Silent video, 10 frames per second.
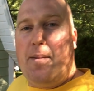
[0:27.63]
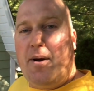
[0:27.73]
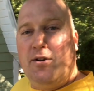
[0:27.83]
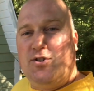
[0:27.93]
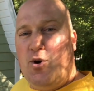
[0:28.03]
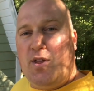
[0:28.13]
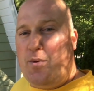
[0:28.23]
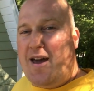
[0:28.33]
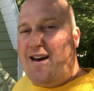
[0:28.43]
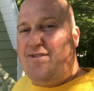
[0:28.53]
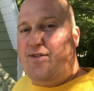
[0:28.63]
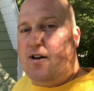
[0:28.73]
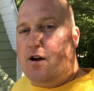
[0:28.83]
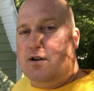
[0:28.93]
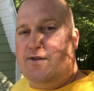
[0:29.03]
My parents, knowing that we have
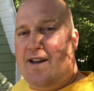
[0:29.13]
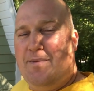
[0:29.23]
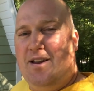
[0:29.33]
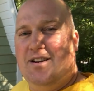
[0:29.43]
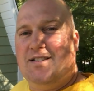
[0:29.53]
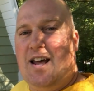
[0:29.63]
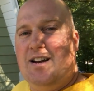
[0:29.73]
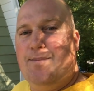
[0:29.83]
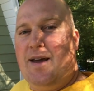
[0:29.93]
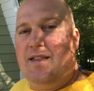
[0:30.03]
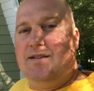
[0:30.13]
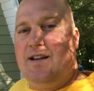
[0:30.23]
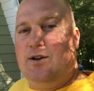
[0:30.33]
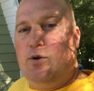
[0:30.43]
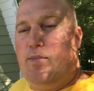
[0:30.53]
a large family, decided to make
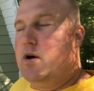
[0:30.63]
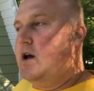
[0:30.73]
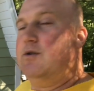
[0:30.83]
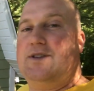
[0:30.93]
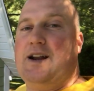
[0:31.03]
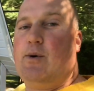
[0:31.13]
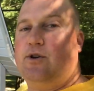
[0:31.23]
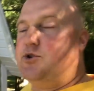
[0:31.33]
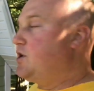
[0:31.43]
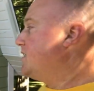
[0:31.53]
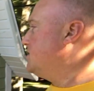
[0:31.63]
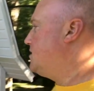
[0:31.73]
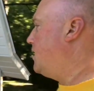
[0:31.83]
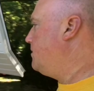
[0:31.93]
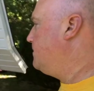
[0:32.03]
this into a bunkhouse. And I want to show you guys
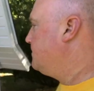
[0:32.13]
inside.